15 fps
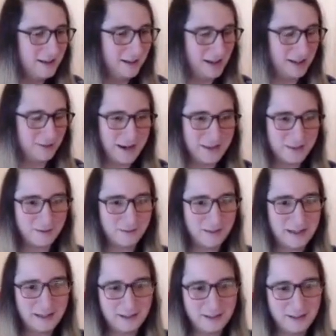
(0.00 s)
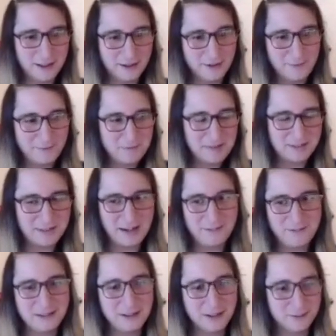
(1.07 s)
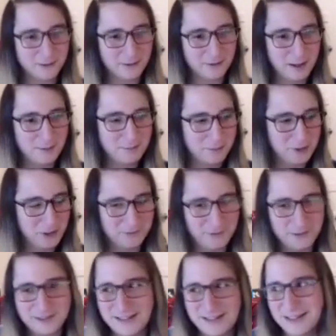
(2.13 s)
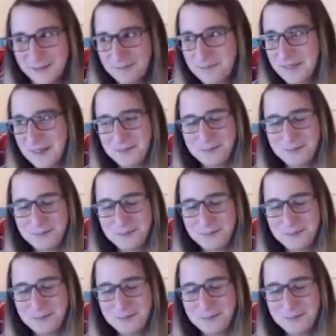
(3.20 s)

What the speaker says: I'd rather, like, you know, safety over a beautiful time.